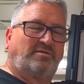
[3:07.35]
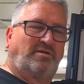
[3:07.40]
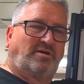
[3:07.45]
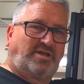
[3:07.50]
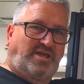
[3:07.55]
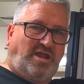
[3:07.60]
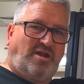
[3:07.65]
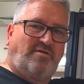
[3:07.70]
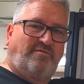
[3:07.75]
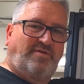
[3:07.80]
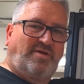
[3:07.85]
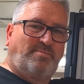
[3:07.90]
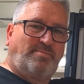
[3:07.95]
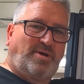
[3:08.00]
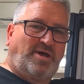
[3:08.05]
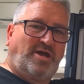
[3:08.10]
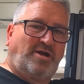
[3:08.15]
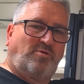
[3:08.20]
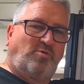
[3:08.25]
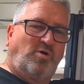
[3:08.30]
like caravan
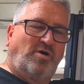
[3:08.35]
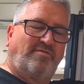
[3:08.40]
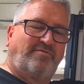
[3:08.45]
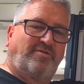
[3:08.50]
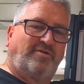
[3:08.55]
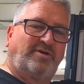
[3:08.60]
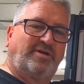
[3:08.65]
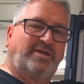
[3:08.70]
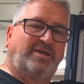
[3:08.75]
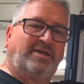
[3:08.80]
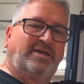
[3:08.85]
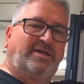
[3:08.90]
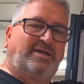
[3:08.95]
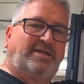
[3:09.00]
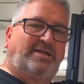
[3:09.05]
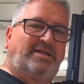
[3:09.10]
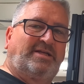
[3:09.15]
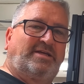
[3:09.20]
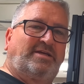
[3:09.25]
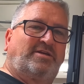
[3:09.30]
park Wi-Fi.
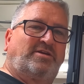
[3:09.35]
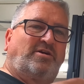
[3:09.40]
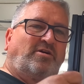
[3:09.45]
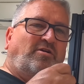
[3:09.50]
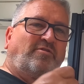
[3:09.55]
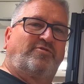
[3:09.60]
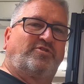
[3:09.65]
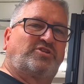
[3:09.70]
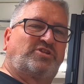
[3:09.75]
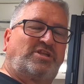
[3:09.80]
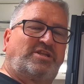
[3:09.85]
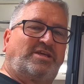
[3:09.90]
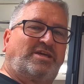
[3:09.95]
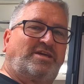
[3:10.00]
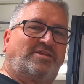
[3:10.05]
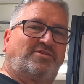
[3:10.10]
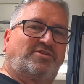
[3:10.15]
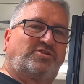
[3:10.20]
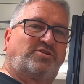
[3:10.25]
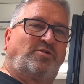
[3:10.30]
Obviously, to
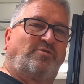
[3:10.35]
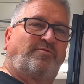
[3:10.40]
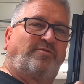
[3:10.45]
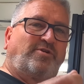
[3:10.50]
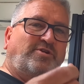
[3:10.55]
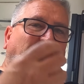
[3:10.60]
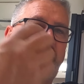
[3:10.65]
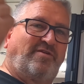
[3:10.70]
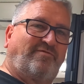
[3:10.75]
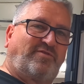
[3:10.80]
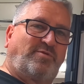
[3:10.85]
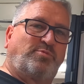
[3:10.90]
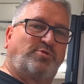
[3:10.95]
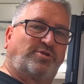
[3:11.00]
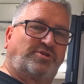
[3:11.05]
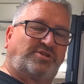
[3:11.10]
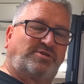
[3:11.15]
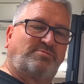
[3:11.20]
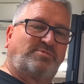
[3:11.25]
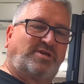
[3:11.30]
get the cell phone, you have to put
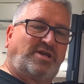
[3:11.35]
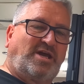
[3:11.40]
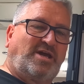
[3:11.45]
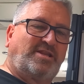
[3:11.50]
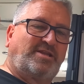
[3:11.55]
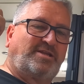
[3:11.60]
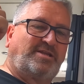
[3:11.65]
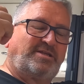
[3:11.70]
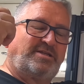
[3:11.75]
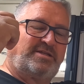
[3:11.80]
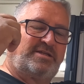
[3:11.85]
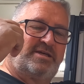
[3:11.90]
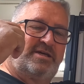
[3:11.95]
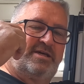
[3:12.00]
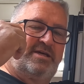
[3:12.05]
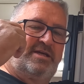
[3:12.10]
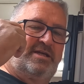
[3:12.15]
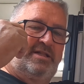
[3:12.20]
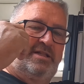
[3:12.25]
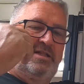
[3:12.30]
a SIM card in it,
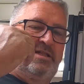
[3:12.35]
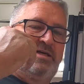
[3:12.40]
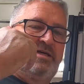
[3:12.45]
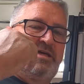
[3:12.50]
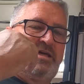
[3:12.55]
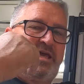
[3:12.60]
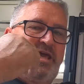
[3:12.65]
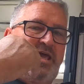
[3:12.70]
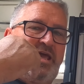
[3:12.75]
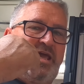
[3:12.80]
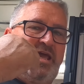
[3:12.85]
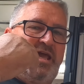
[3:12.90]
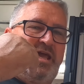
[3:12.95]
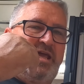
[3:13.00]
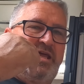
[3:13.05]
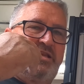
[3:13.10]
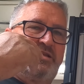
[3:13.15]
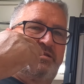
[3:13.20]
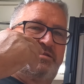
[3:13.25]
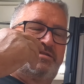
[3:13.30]

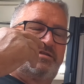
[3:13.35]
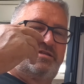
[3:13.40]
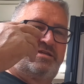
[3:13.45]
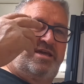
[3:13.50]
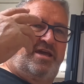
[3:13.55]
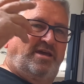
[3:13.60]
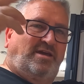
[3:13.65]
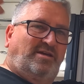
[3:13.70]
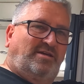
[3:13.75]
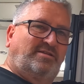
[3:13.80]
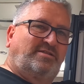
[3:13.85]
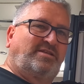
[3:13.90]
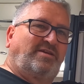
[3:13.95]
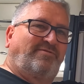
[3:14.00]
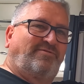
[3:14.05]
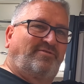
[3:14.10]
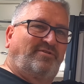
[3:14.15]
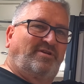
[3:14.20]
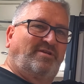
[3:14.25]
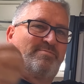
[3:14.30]
and yeah, it
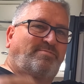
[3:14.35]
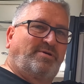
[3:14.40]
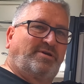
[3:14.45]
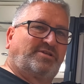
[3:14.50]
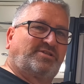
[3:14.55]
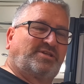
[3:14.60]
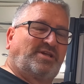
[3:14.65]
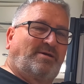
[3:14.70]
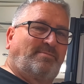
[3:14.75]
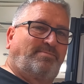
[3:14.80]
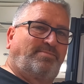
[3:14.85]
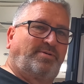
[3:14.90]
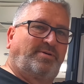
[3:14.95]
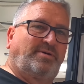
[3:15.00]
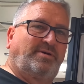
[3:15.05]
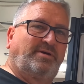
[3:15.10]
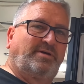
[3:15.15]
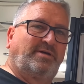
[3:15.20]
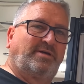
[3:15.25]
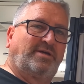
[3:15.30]
definitely picks up
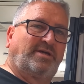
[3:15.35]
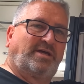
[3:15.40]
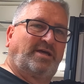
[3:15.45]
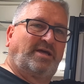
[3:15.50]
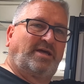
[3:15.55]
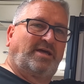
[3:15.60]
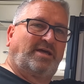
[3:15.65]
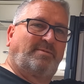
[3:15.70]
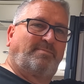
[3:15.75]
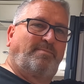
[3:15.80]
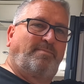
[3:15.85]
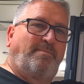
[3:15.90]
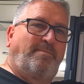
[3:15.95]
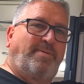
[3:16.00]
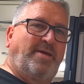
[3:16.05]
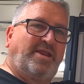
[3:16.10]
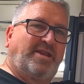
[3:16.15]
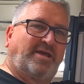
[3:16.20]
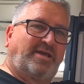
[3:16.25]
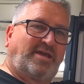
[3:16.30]

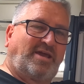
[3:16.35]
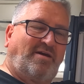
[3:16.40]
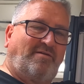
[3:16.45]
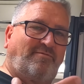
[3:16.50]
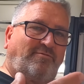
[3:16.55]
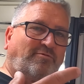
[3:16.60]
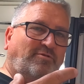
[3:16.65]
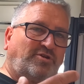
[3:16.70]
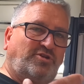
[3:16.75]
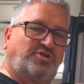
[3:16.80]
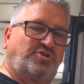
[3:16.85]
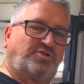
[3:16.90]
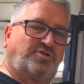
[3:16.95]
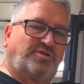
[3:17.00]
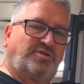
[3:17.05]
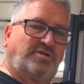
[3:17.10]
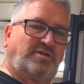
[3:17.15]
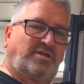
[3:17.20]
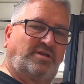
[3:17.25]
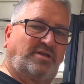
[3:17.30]
better
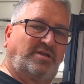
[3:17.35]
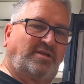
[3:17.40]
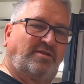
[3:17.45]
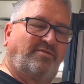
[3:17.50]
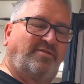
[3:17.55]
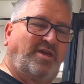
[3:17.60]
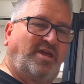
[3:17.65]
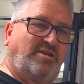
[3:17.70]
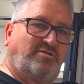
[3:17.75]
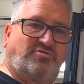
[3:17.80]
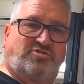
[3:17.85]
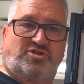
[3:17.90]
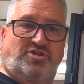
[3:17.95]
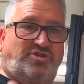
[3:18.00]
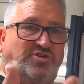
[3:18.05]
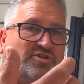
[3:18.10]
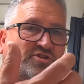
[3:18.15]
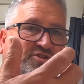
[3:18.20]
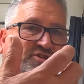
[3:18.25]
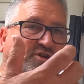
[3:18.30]
coverage than
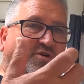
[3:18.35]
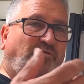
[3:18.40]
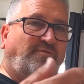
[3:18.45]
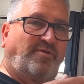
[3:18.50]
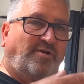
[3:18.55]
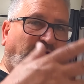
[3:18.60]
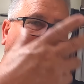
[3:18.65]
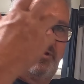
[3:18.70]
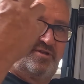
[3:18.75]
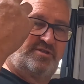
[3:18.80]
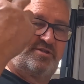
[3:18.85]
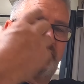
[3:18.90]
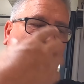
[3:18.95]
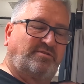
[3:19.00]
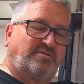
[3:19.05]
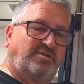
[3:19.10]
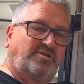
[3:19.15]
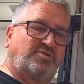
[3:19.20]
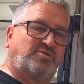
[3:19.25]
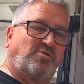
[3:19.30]
just your cell phone.
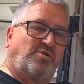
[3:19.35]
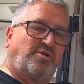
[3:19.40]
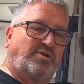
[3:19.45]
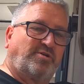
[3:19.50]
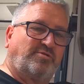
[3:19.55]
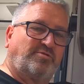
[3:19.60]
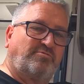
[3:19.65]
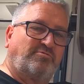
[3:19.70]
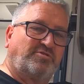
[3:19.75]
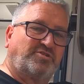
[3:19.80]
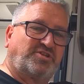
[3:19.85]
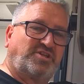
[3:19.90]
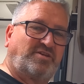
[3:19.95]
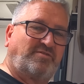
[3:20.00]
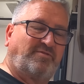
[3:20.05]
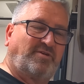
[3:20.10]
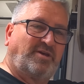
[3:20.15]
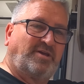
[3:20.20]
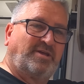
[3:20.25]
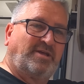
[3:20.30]
It's quite a good
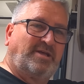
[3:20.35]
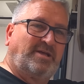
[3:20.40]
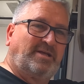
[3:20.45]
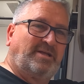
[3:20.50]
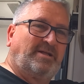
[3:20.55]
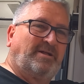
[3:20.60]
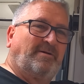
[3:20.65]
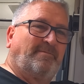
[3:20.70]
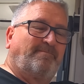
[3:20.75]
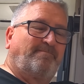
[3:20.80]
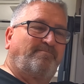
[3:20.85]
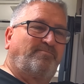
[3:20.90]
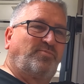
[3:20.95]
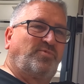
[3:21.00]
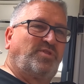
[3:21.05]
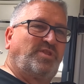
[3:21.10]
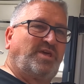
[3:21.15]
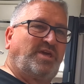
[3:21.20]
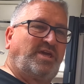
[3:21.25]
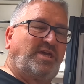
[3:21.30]
receiver.
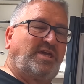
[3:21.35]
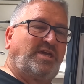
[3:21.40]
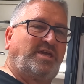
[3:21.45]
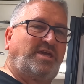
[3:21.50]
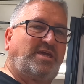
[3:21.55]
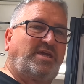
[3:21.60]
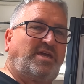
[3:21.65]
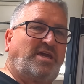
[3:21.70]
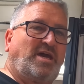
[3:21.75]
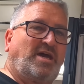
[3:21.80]
We